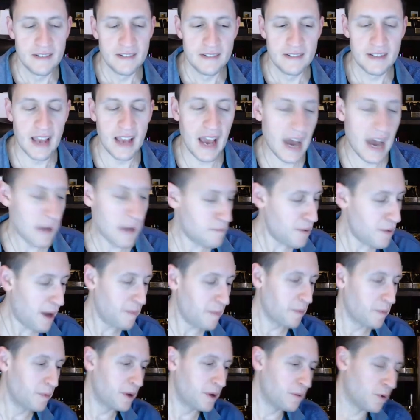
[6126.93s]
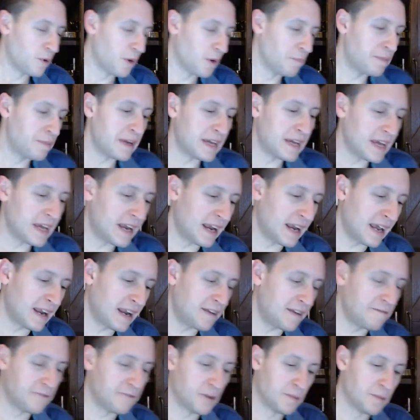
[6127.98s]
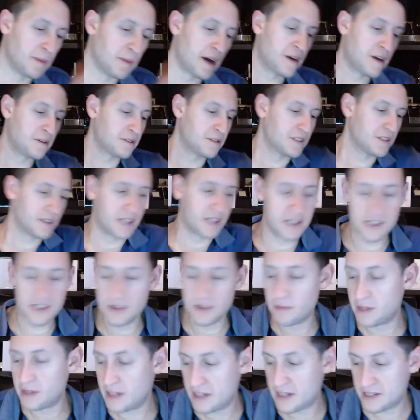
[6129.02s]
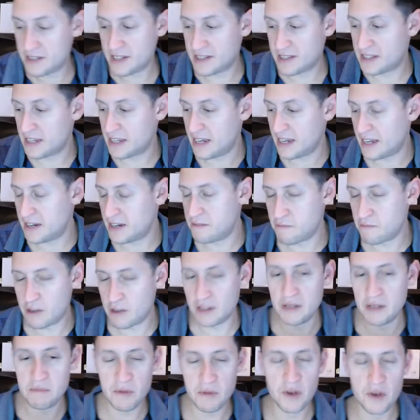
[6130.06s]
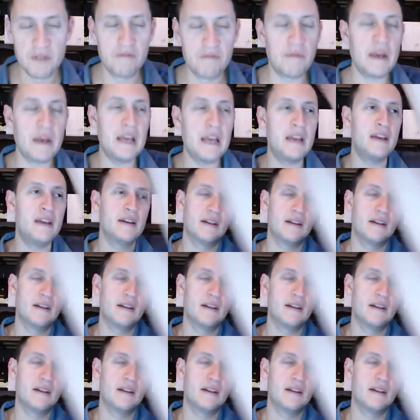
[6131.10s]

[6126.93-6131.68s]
Yeah, I probably won't be getting any full bottles unless some of these at the end really move me.